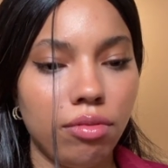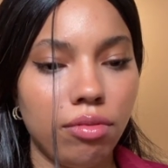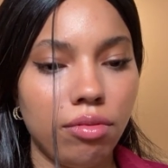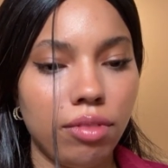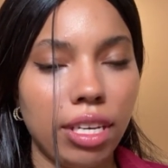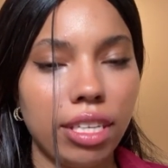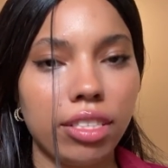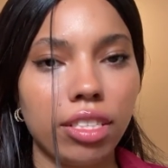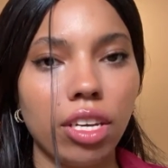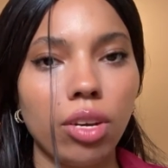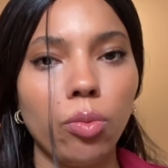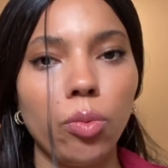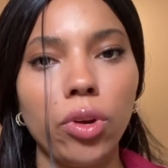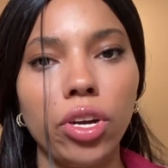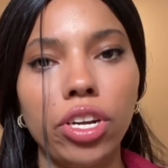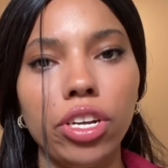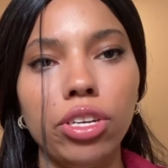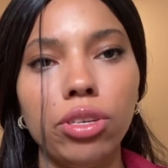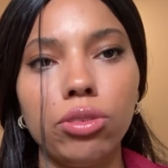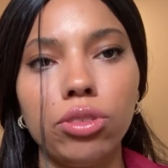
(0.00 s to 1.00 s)
It's like, what are
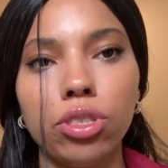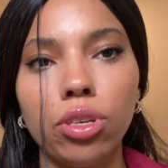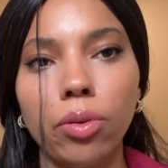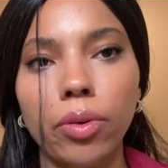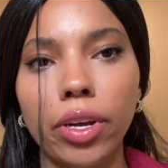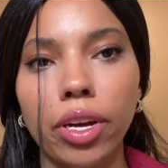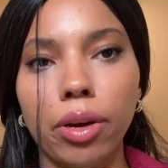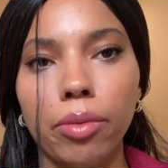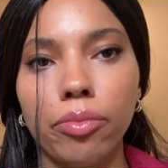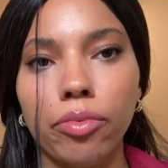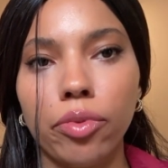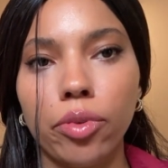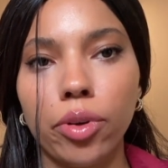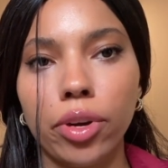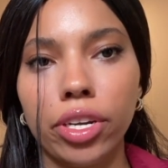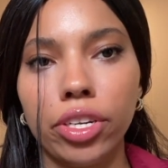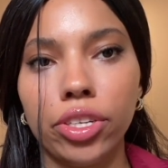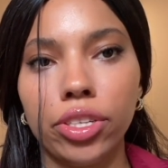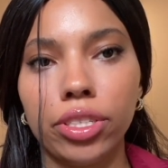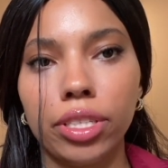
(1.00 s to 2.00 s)
you showing up for
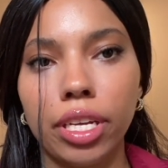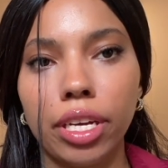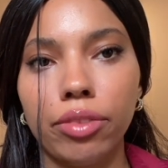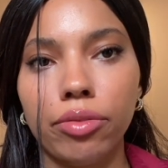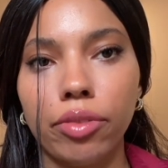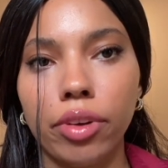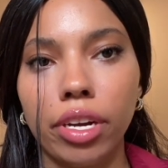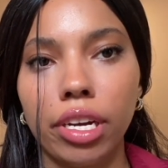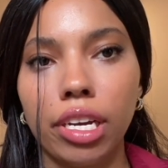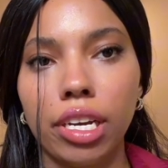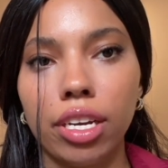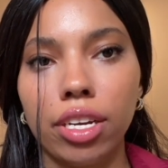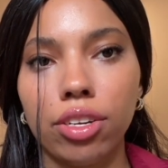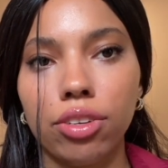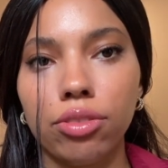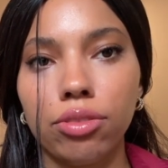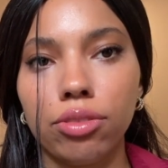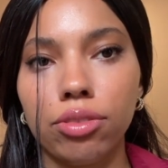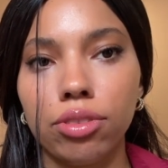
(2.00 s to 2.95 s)
in your life right now?